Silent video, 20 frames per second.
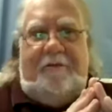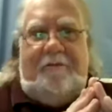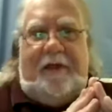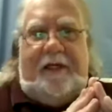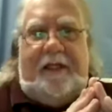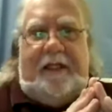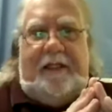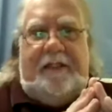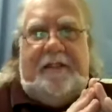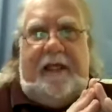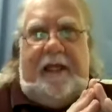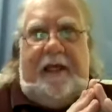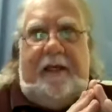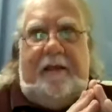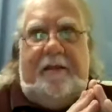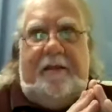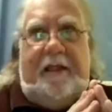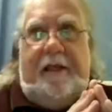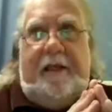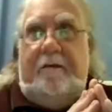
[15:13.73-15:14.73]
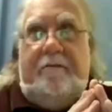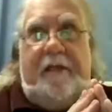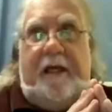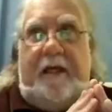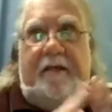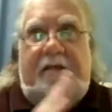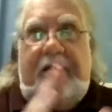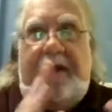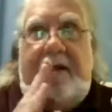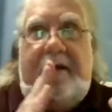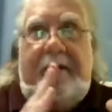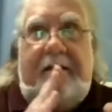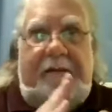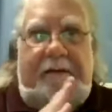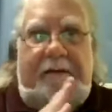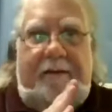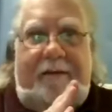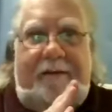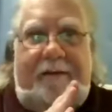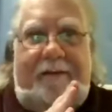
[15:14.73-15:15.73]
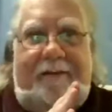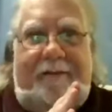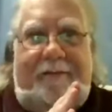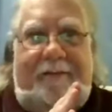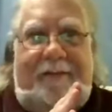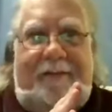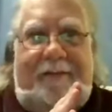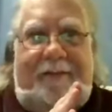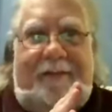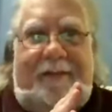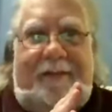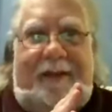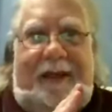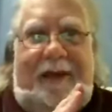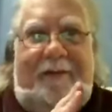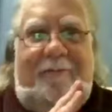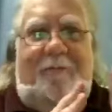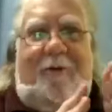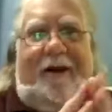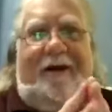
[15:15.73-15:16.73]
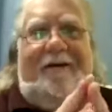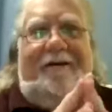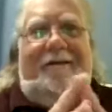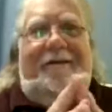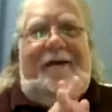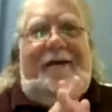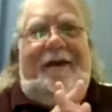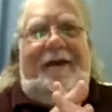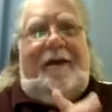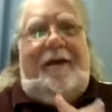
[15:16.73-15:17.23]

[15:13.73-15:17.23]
What did he say? And they go, nothing. Well,